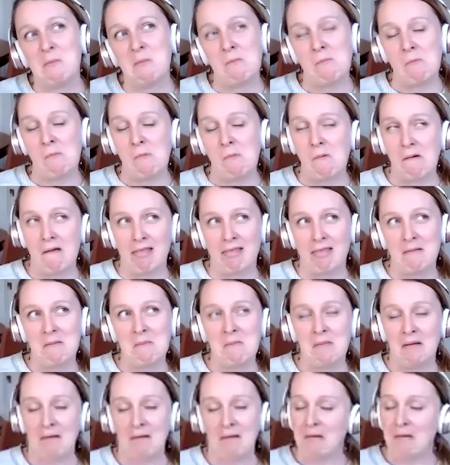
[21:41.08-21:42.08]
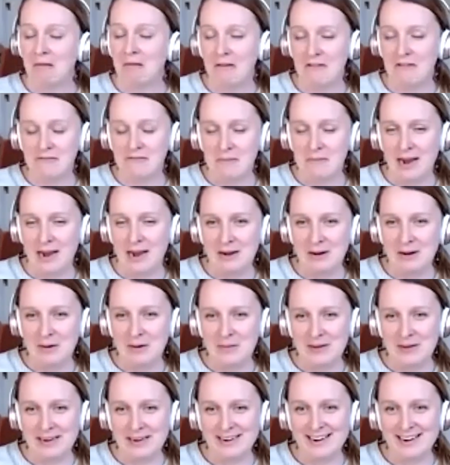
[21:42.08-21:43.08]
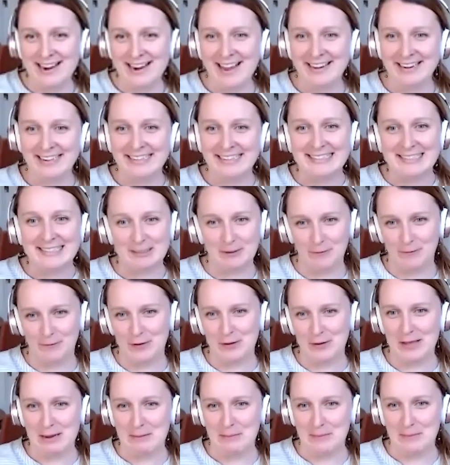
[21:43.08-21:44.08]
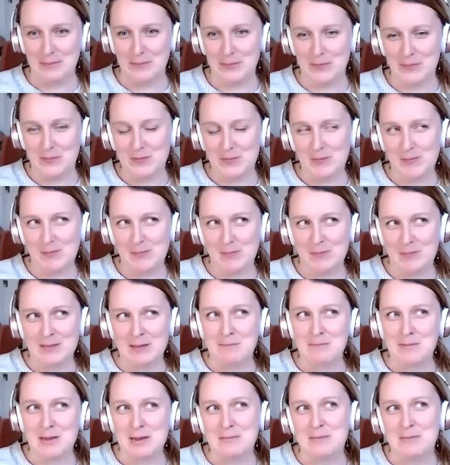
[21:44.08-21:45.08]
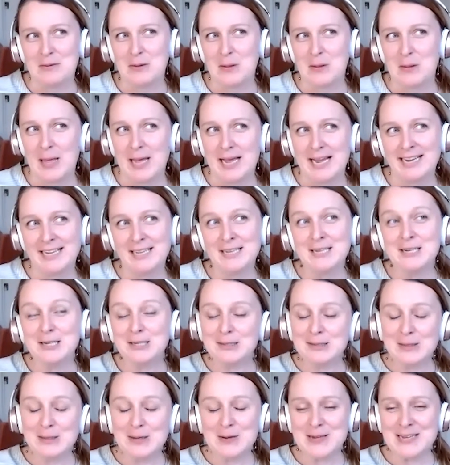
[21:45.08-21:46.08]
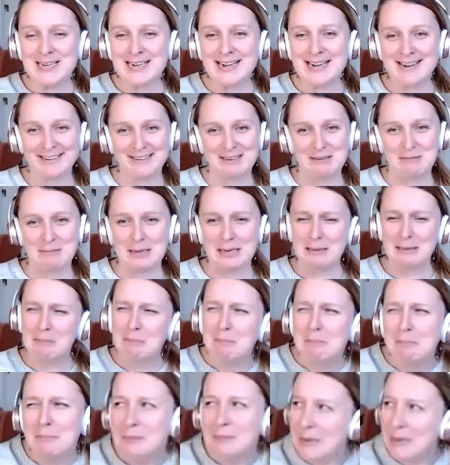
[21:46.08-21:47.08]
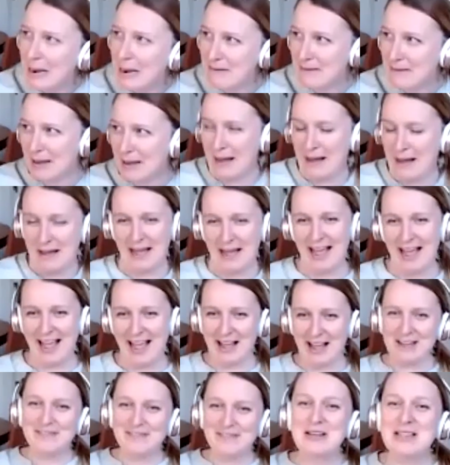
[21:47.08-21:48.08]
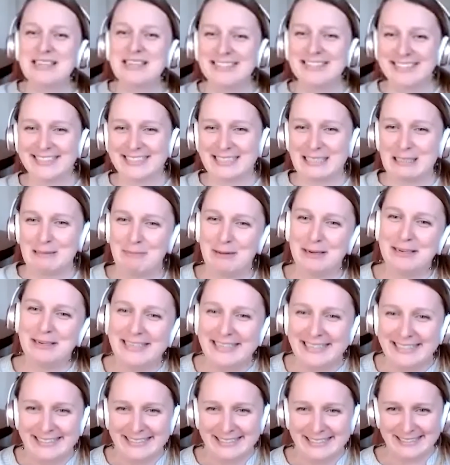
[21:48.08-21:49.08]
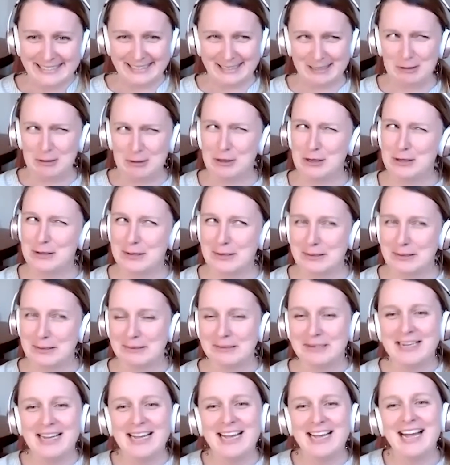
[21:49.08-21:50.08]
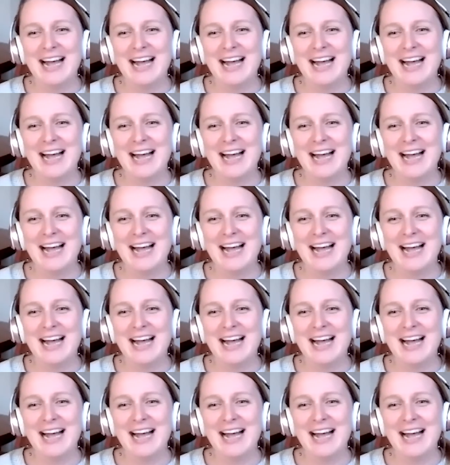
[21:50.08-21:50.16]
more the middle of my career, and I still feel like some people are like, you're so young. And I'm like, I have all this experience too.